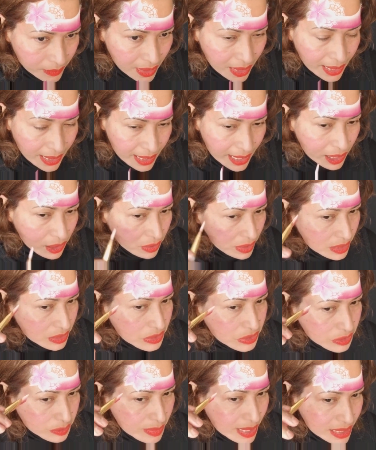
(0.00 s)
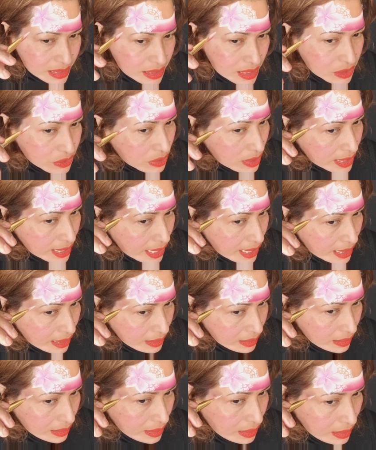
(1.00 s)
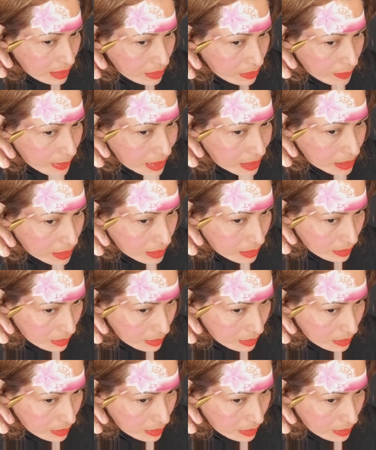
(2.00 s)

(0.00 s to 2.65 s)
And I'm gonna use my stencil again in a little bit